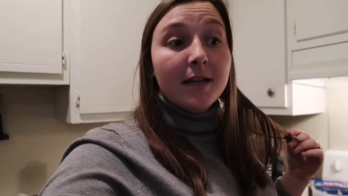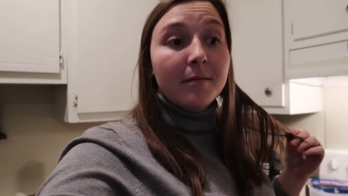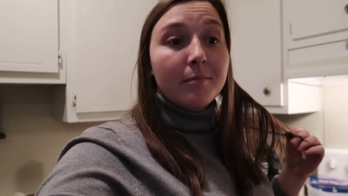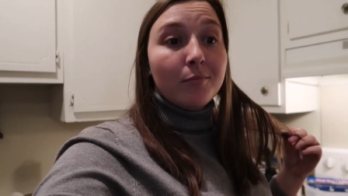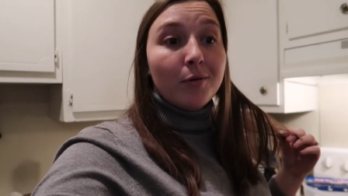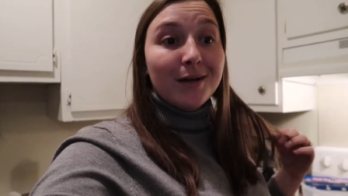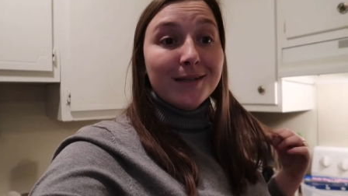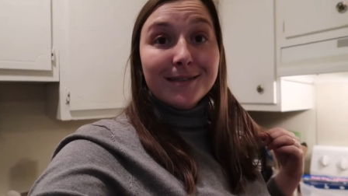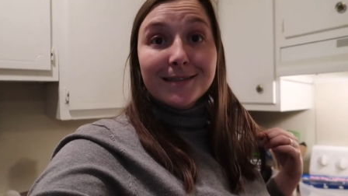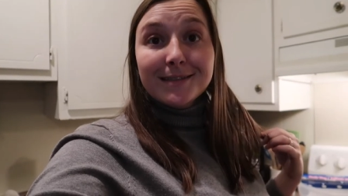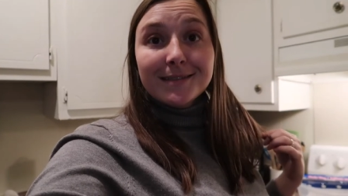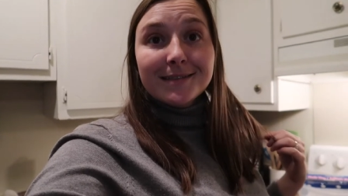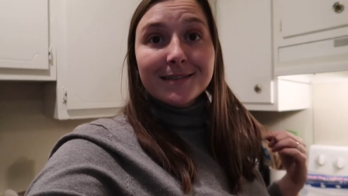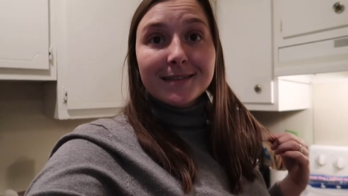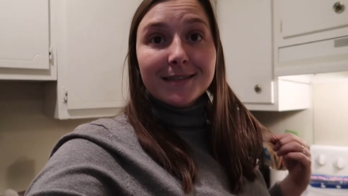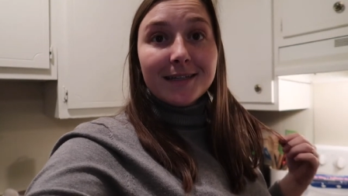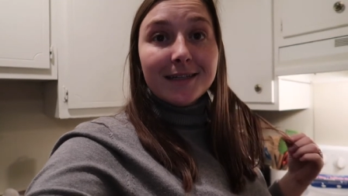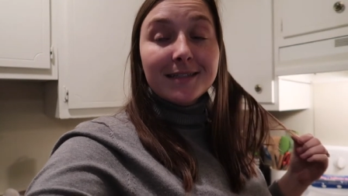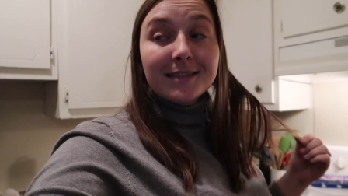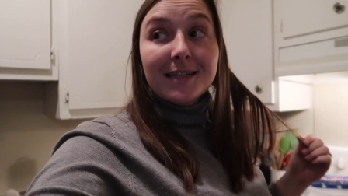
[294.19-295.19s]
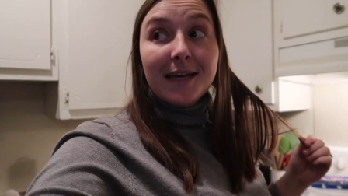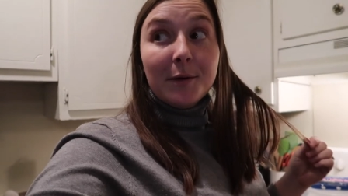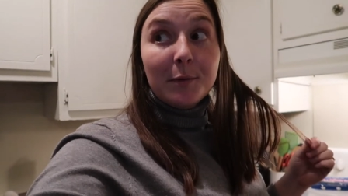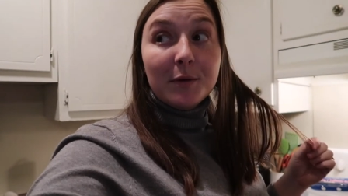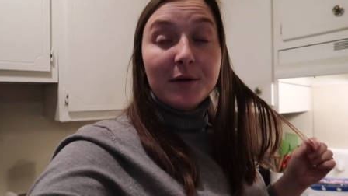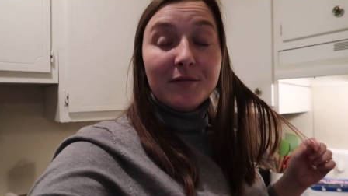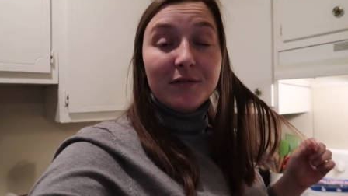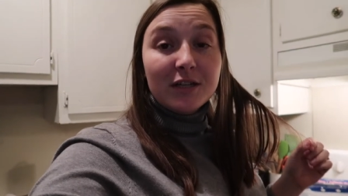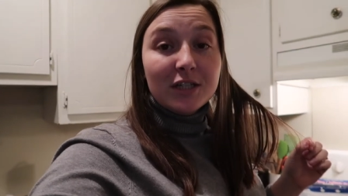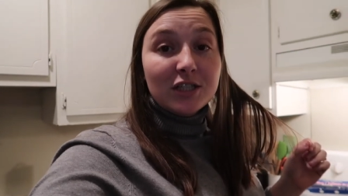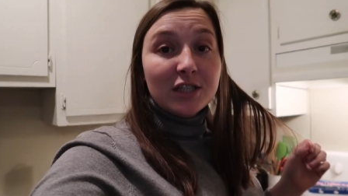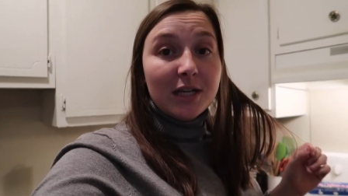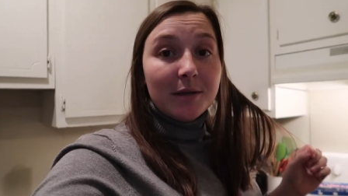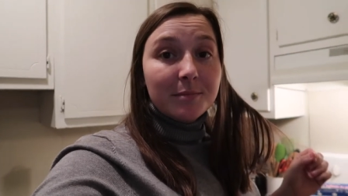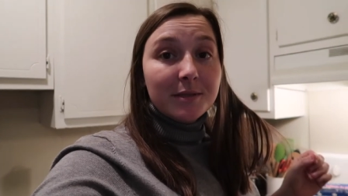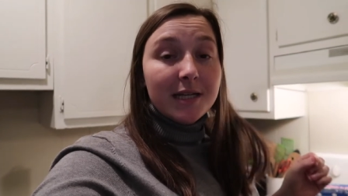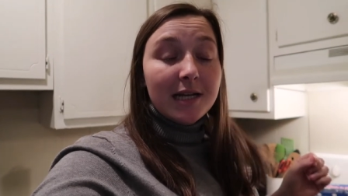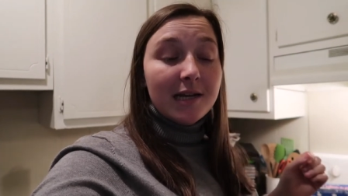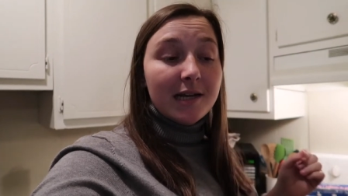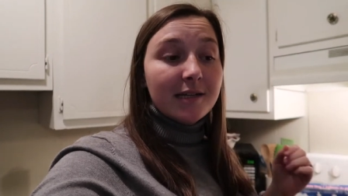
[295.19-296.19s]
presents because I want to finish it up
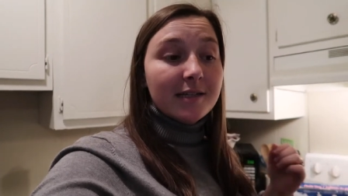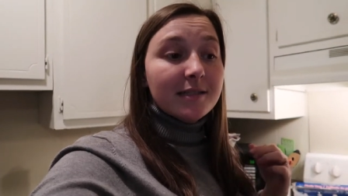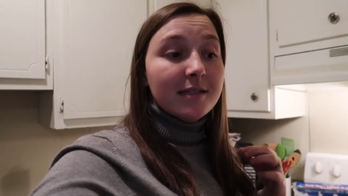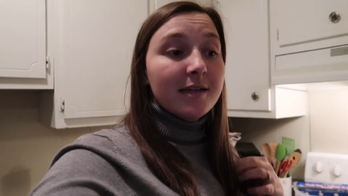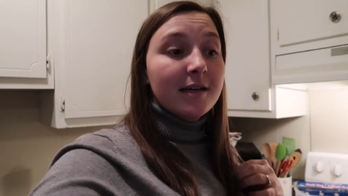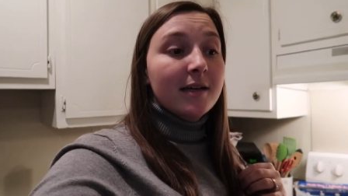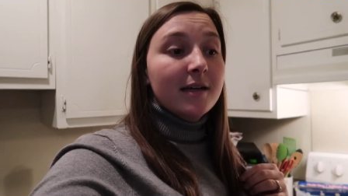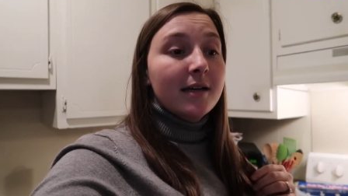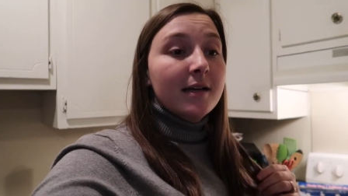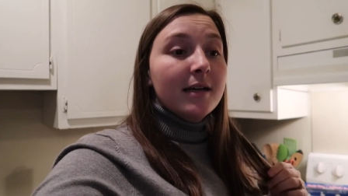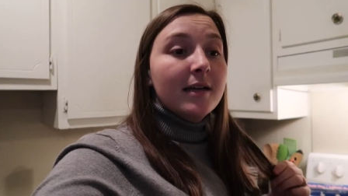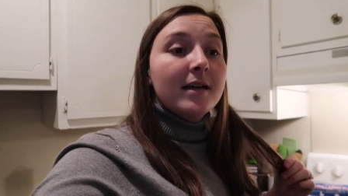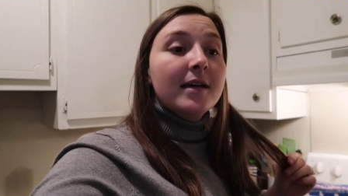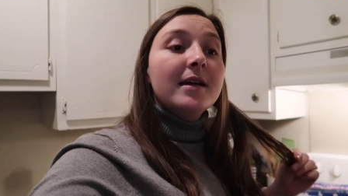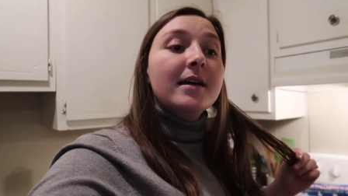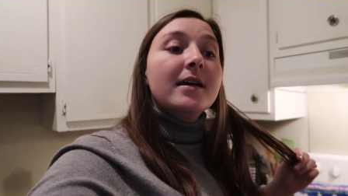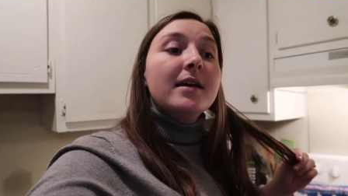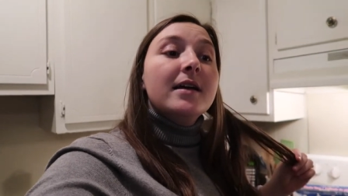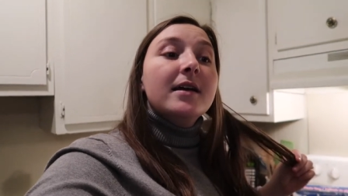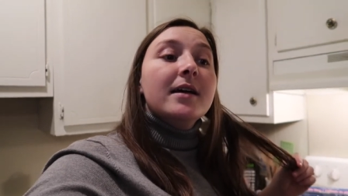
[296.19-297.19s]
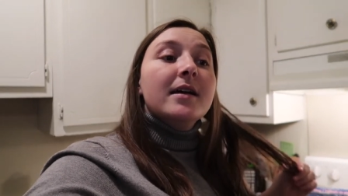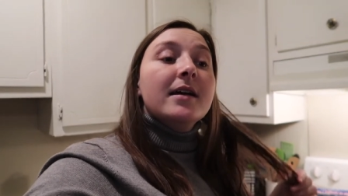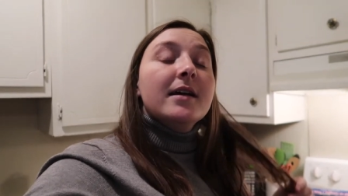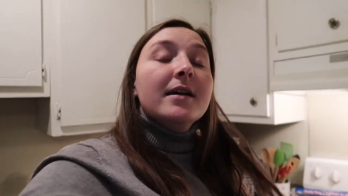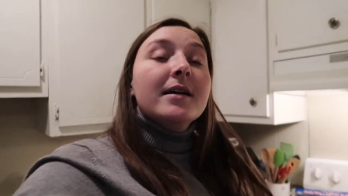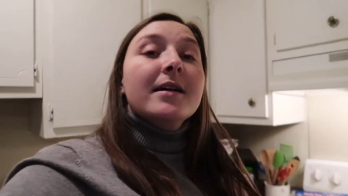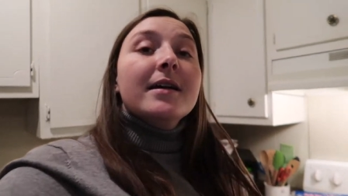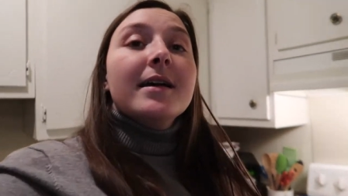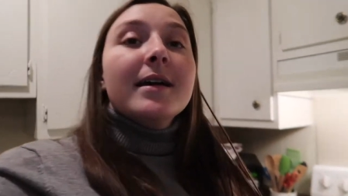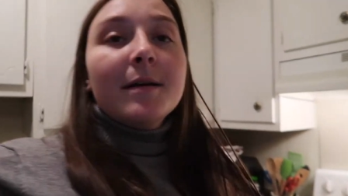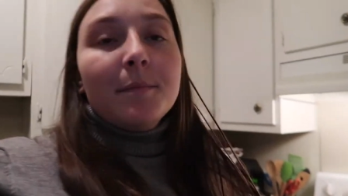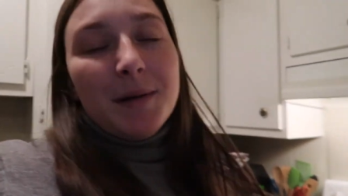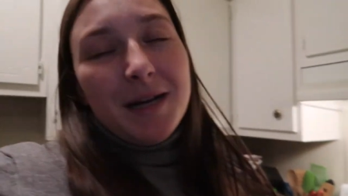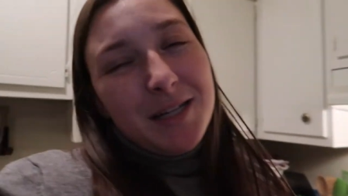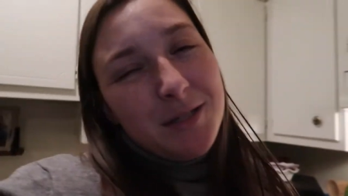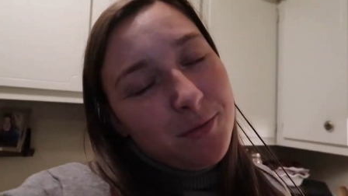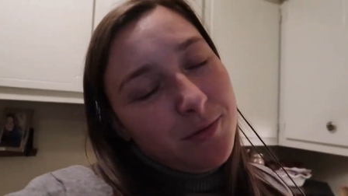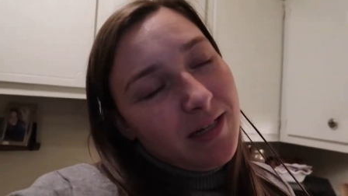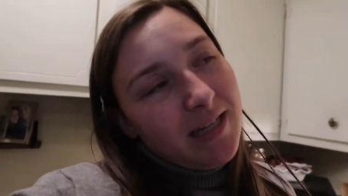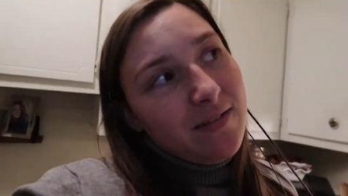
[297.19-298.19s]
tonight. But I
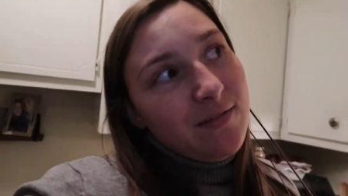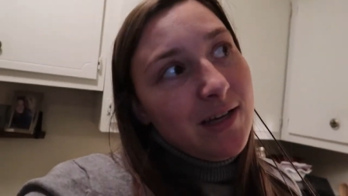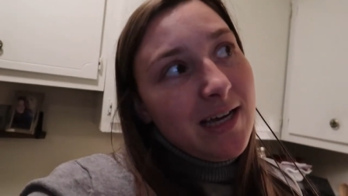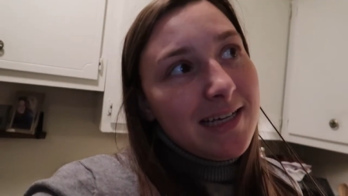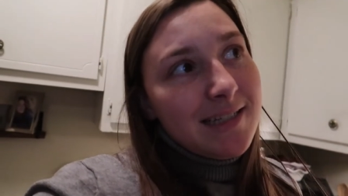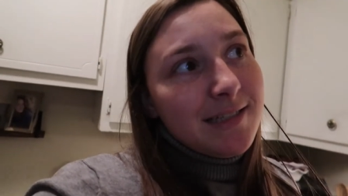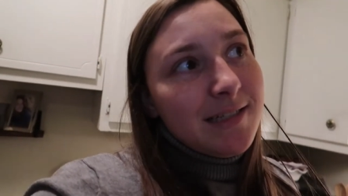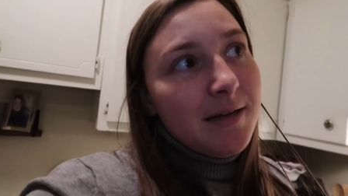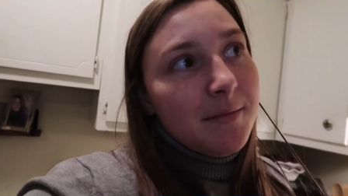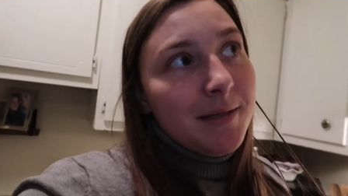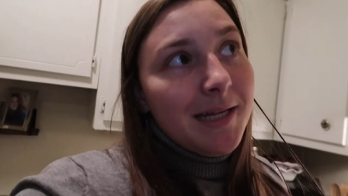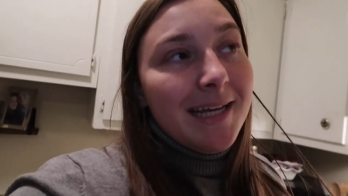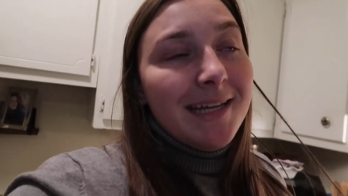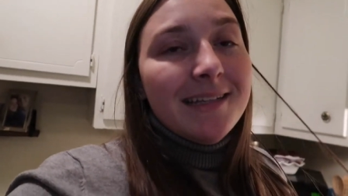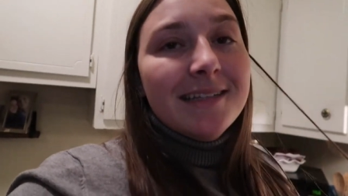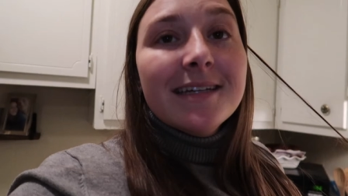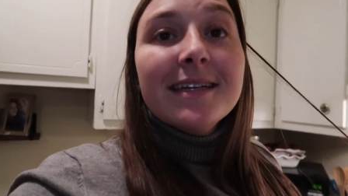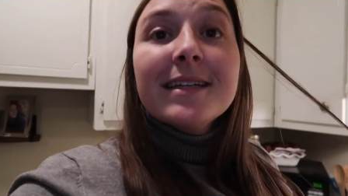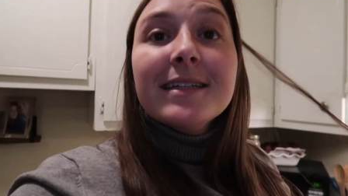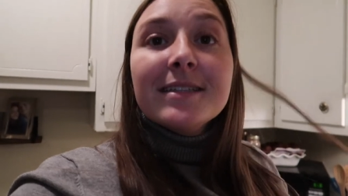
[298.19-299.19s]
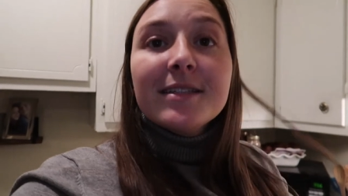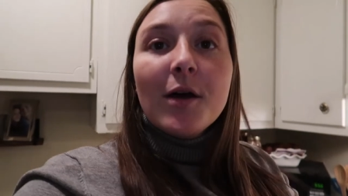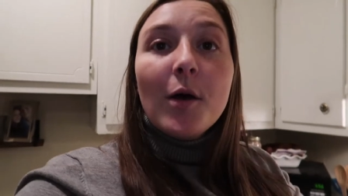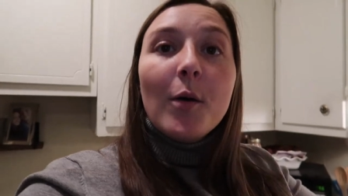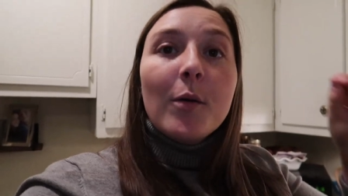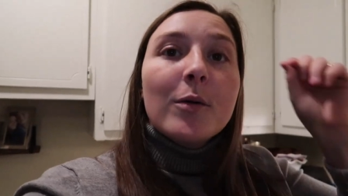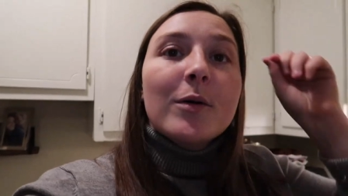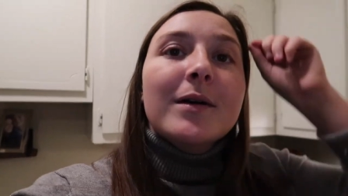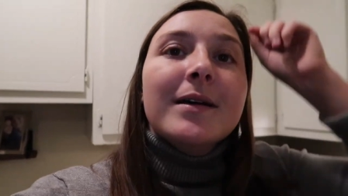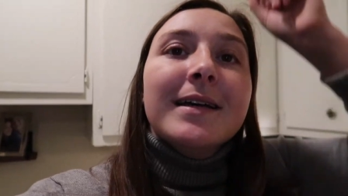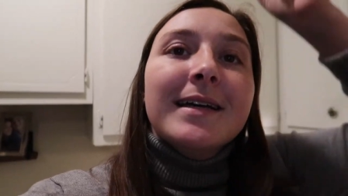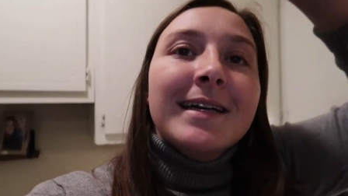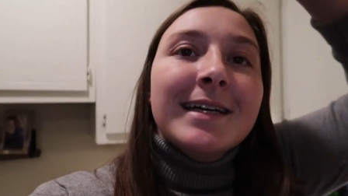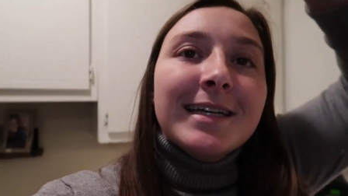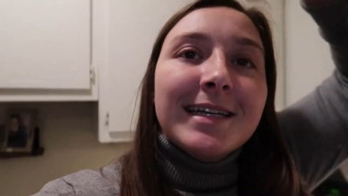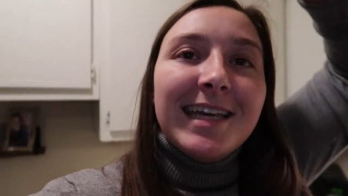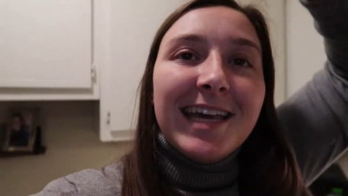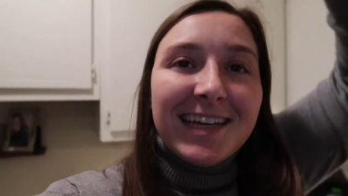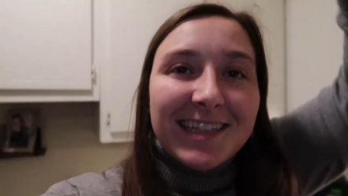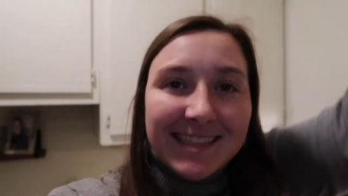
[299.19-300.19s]
just want to give you guys an update. So
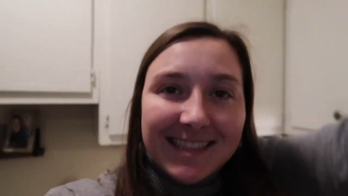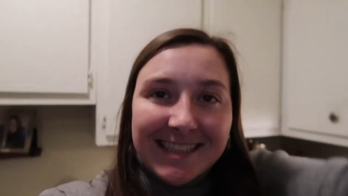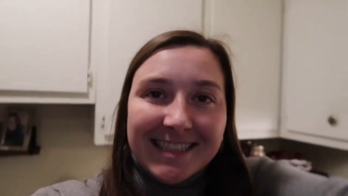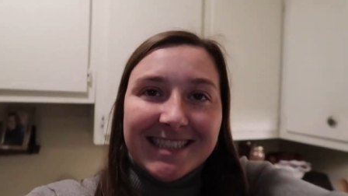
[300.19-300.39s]
yeah.